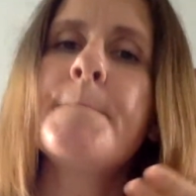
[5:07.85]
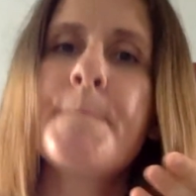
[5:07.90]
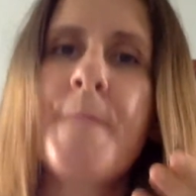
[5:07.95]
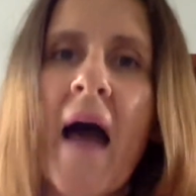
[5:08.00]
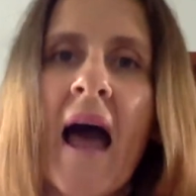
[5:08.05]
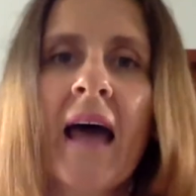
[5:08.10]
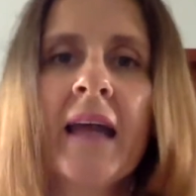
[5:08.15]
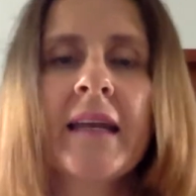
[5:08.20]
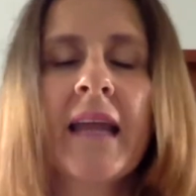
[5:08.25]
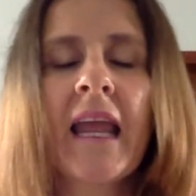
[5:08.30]

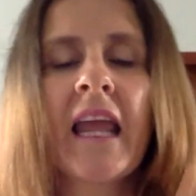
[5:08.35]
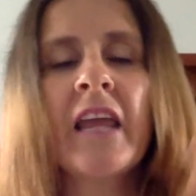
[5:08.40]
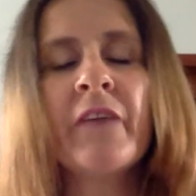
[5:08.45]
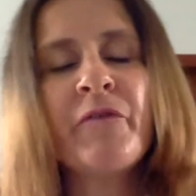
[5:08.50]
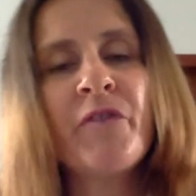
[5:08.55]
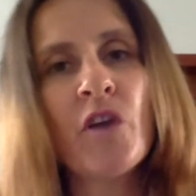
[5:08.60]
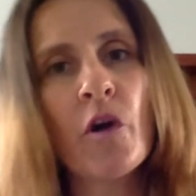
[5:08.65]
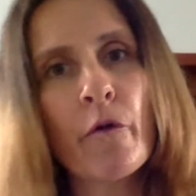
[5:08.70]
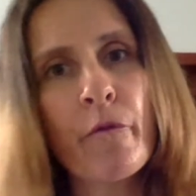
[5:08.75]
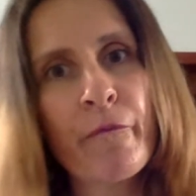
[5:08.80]
But
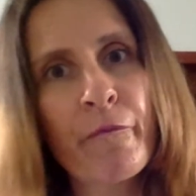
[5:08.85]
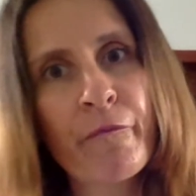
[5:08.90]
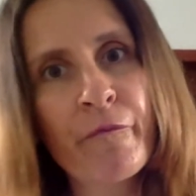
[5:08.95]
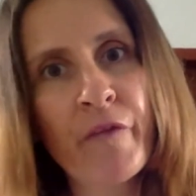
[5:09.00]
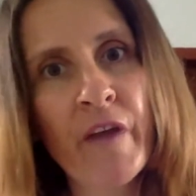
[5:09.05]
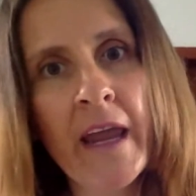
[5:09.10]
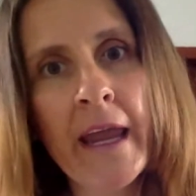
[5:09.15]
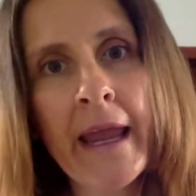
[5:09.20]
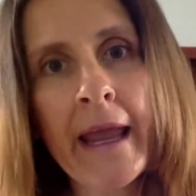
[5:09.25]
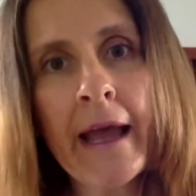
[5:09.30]
if your
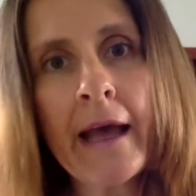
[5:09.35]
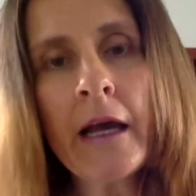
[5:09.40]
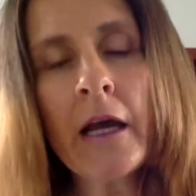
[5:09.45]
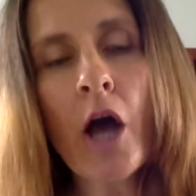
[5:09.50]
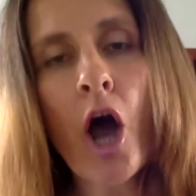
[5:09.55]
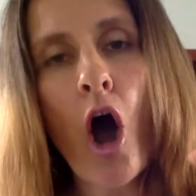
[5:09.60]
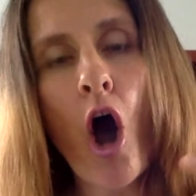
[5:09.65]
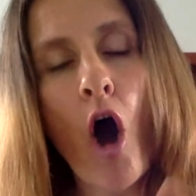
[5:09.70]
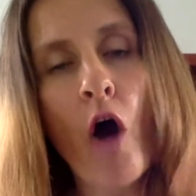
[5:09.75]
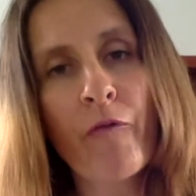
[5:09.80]
fear
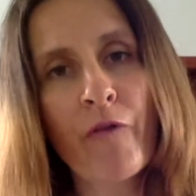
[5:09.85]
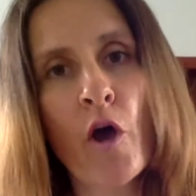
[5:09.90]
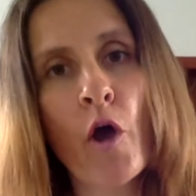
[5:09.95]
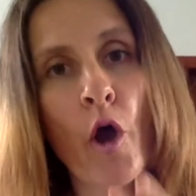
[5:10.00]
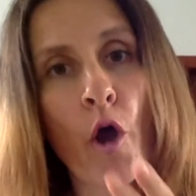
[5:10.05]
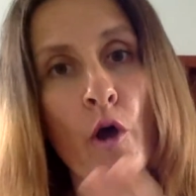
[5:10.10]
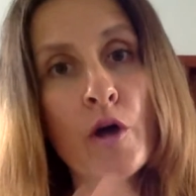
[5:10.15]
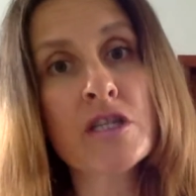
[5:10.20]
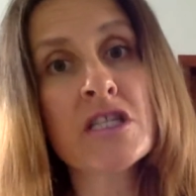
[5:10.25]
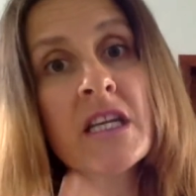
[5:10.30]
of
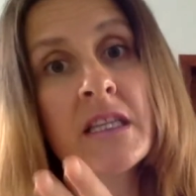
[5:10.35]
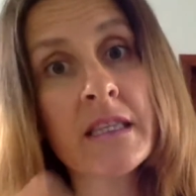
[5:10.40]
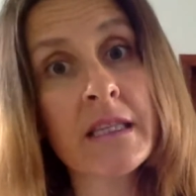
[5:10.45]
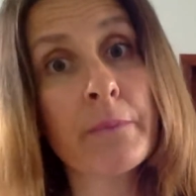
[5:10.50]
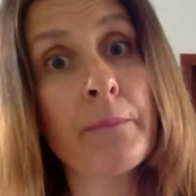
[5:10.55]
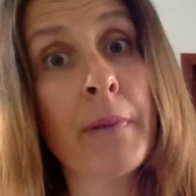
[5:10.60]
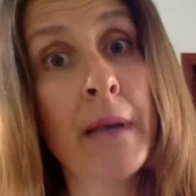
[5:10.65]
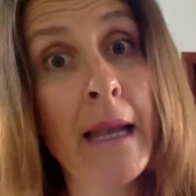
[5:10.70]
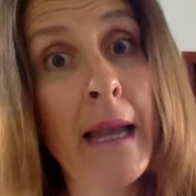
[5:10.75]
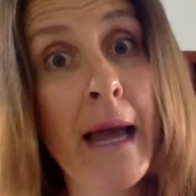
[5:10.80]
hurting the
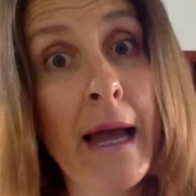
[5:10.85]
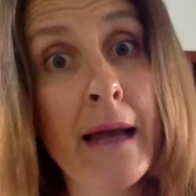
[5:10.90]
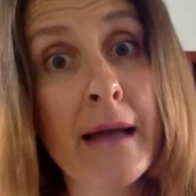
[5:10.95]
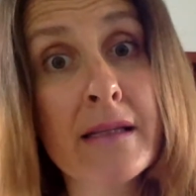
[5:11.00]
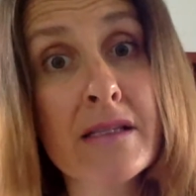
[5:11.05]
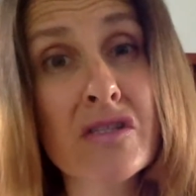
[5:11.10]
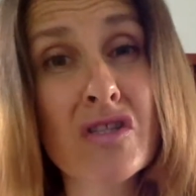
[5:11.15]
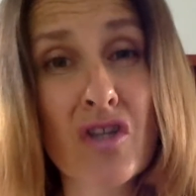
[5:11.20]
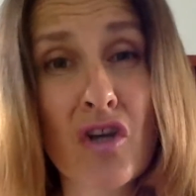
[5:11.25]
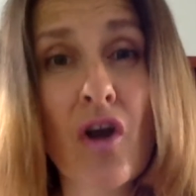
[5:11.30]

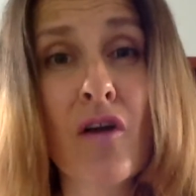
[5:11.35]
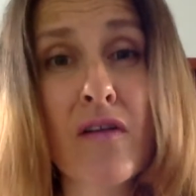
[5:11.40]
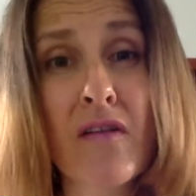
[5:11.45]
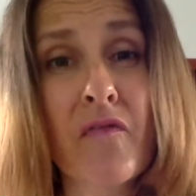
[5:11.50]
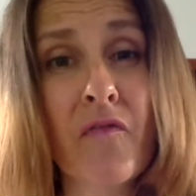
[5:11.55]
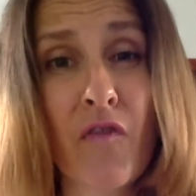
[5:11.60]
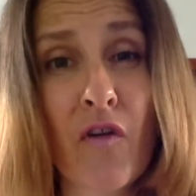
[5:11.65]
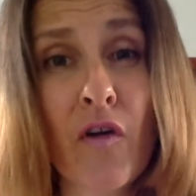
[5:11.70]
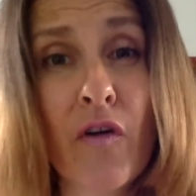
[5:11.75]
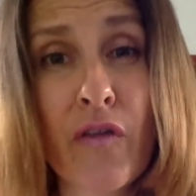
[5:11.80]
plants goes
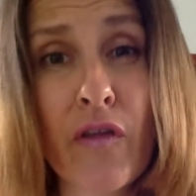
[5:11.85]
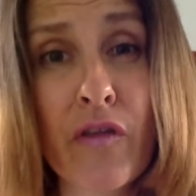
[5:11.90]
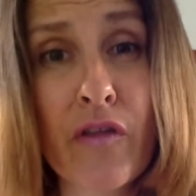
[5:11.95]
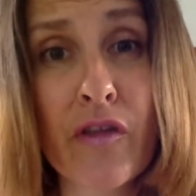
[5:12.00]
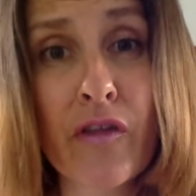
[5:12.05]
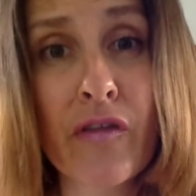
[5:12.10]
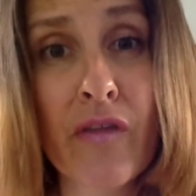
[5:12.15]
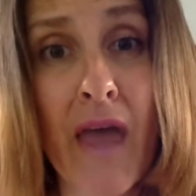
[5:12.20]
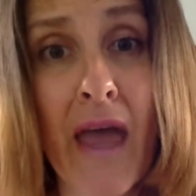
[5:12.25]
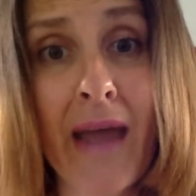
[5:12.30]
further
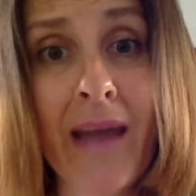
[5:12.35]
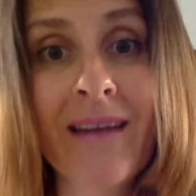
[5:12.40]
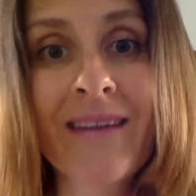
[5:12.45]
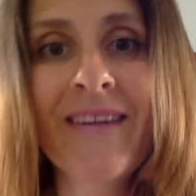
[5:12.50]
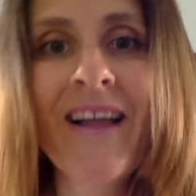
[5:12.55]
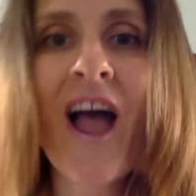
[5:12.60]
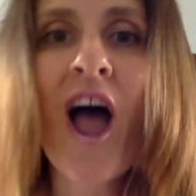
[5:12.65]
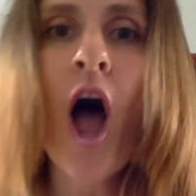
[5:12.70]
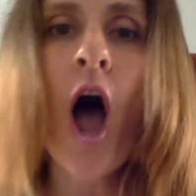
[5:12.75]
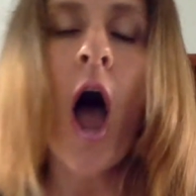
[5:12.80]
than that,
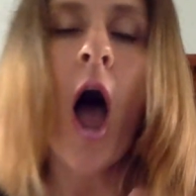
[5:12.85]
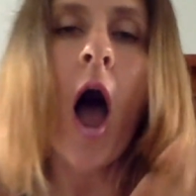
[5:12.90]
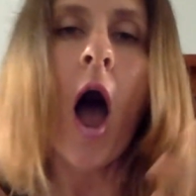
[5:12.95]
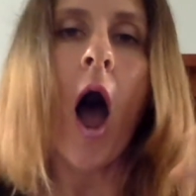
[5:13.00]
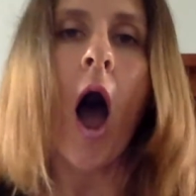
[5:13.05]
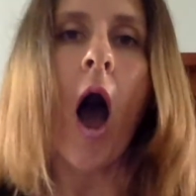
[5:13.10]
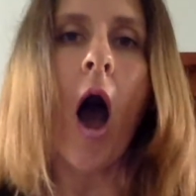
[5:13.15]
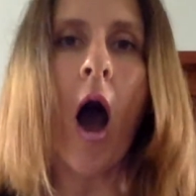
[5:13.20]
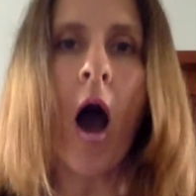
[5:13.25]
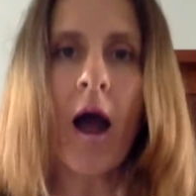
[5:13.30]

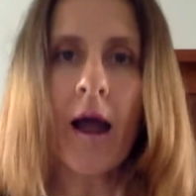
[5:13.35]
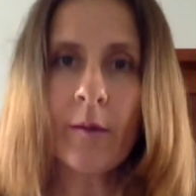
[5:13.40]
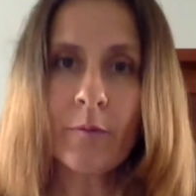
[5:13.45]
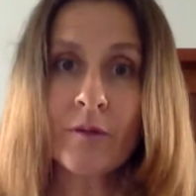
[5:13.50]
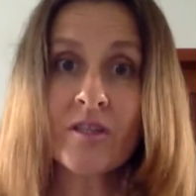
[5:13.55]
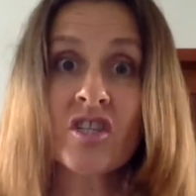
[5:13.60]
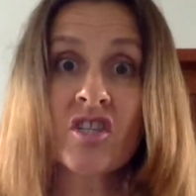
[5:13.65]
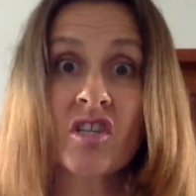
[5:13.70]
I would